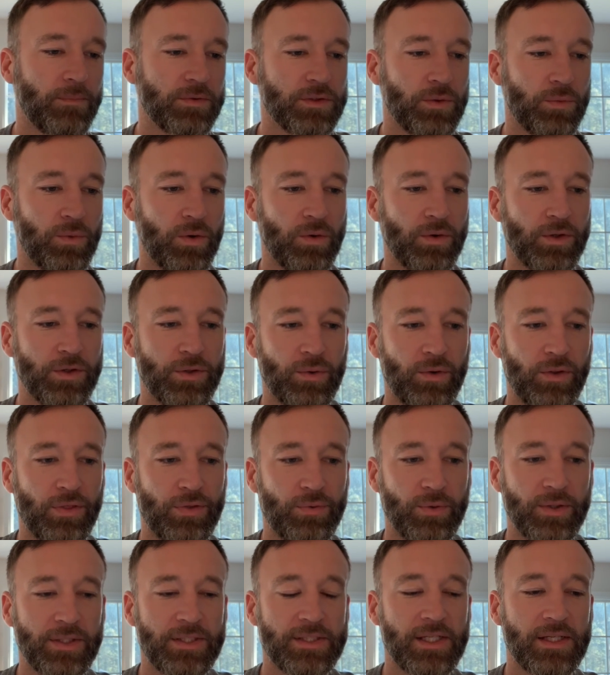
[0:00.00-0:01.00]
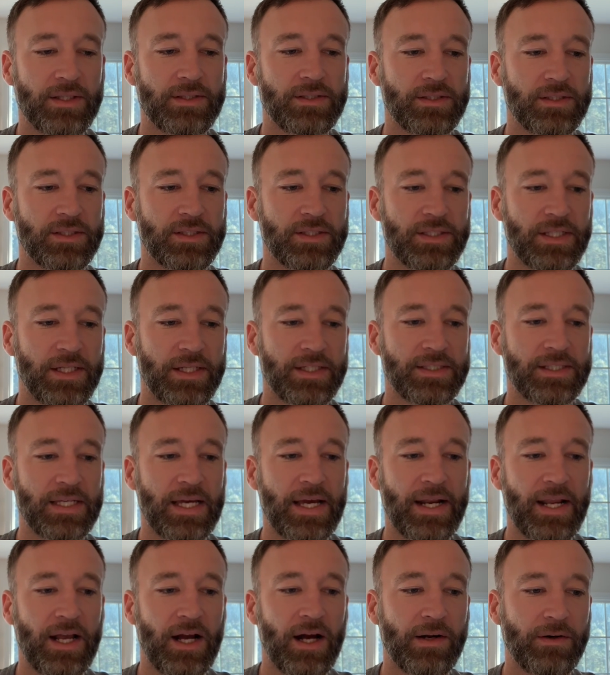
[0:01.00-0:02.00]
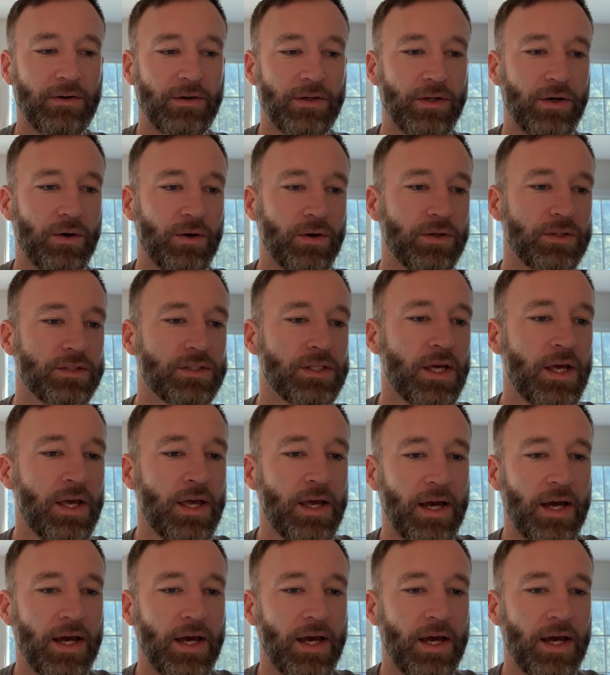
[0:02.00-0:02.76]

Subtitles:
So we're only doing 3 sets of 6 at 100 yards.